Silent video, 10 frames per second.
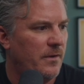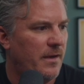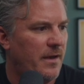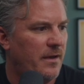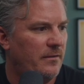
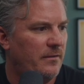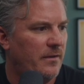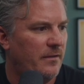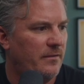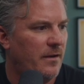at
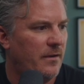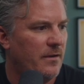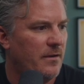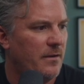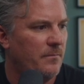
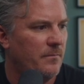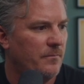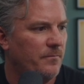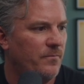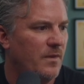test.com.
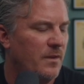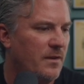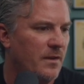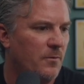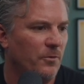
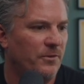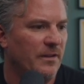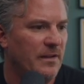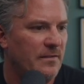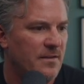Again, we'll
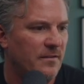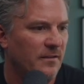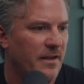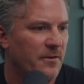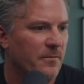delete these
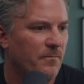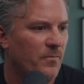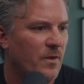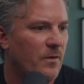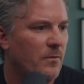later.
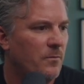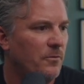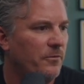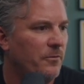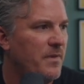We'll
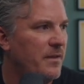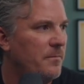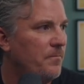submit.